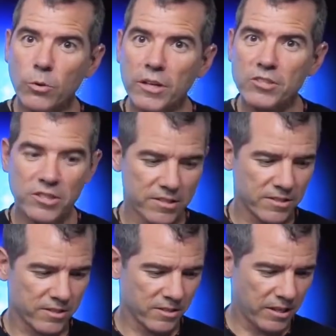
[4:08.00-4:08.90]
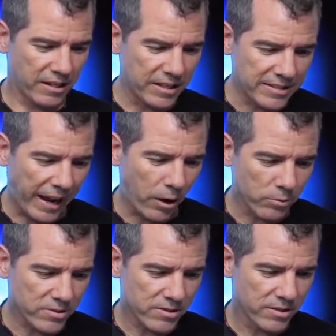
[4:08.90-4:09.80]
questions, any
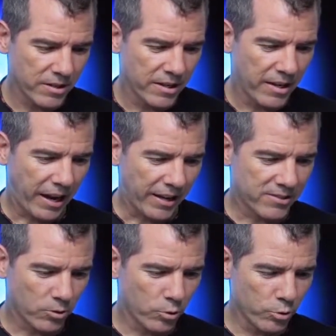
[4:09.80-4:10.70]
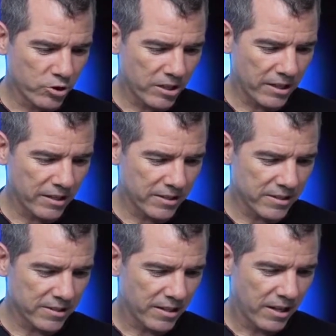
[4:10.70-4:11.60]
doubts as to who she
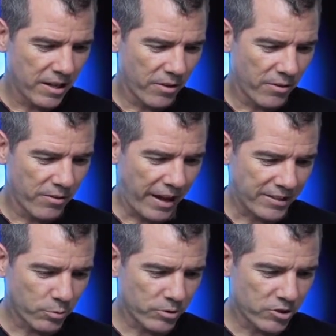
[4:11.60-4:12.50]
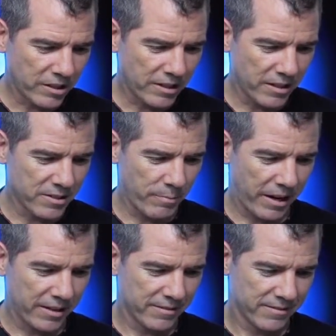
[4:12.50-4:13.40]
is, that's what she does,
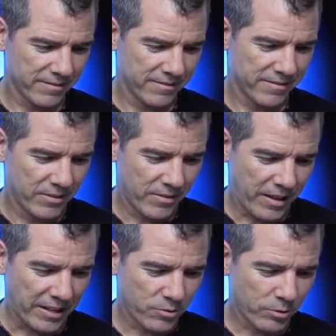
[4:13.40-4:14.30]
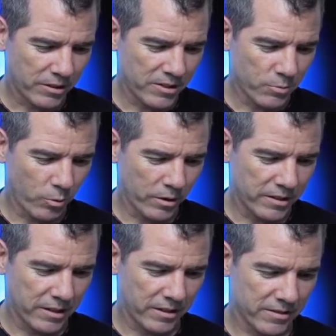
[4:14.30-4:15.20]
man. That's what Liz
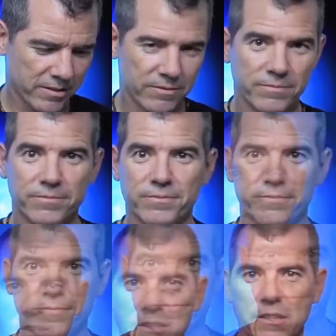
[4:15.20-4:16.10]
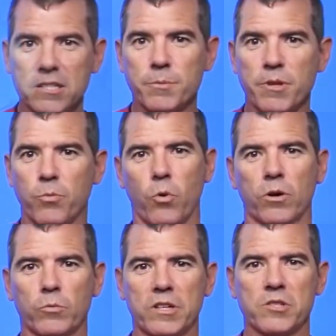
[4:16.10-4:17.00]
Warren does. Elizabeth
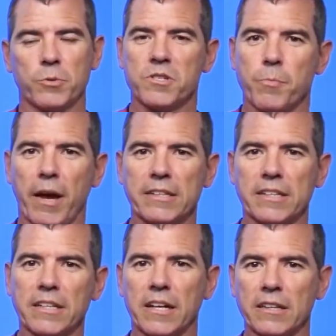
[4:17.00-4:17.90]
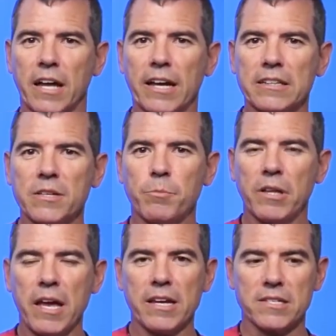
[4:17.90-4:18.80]
Warren wins respect in an unlikely
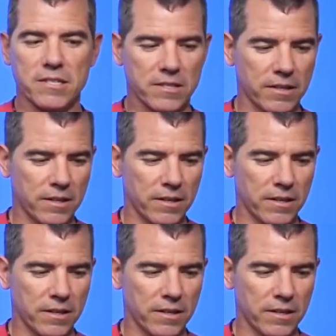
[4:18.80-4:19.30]
place.